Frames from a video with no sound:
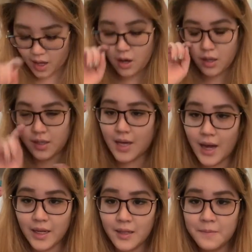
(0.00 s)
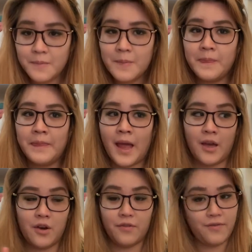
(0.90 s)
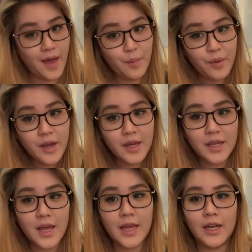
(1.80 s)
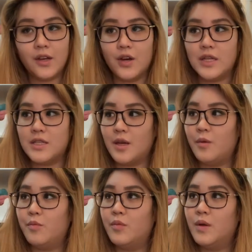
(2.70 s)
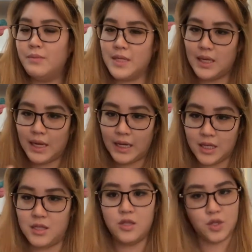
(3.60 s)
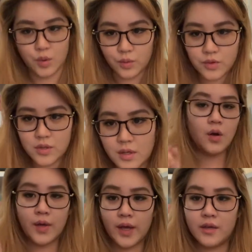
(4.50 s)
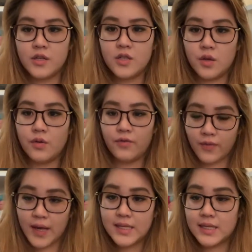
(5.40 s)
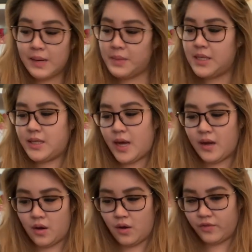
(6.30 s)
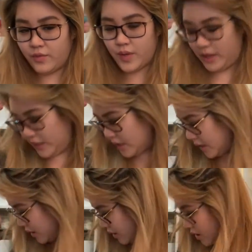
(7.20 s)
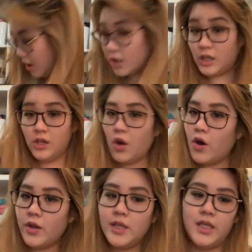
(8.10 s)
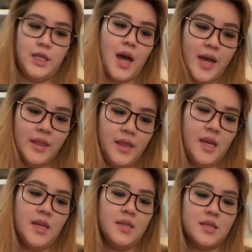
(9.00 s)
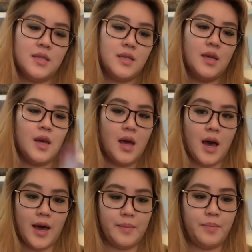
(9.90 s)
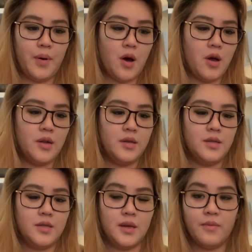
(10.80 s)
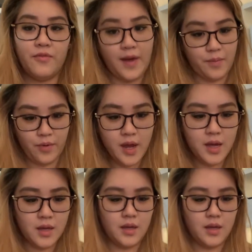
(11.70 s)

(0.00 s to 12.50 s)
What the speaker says: I got yarn, I got fabric, and I got some miscellaneous tools. Okay, so first let me start off with the non-yarn things. I bought some fabric,